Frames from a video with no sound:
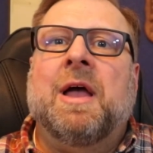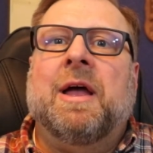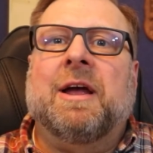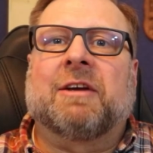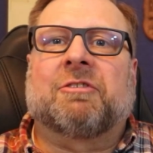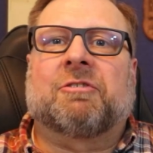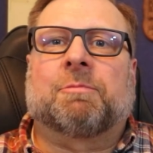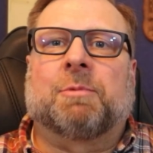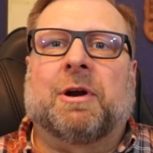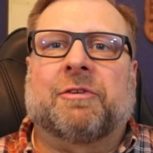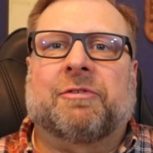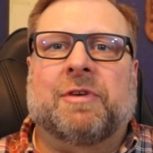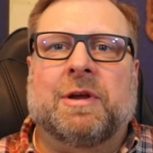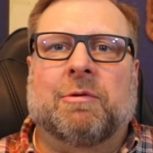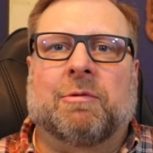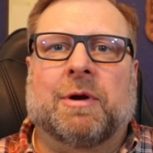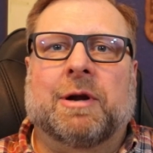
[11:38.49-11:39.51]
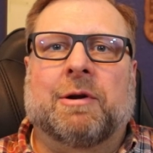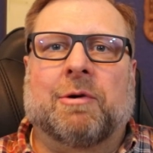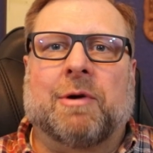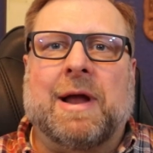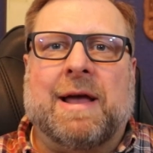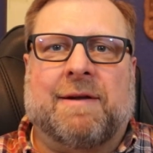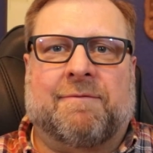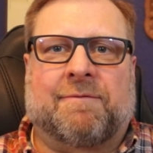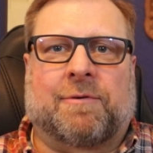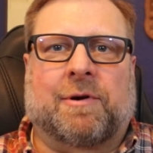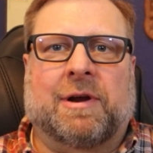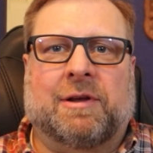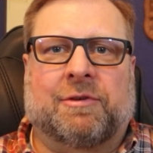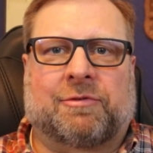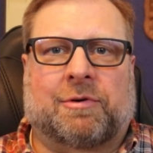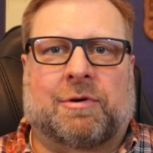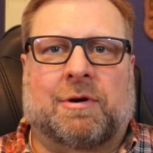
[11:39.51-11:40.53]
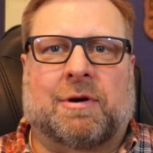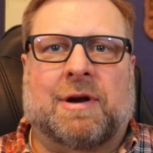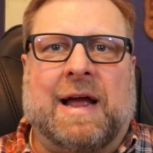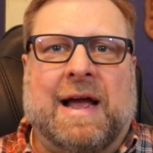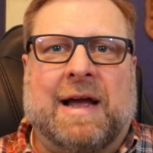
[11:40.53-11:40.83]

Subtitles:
expressing regret for his or her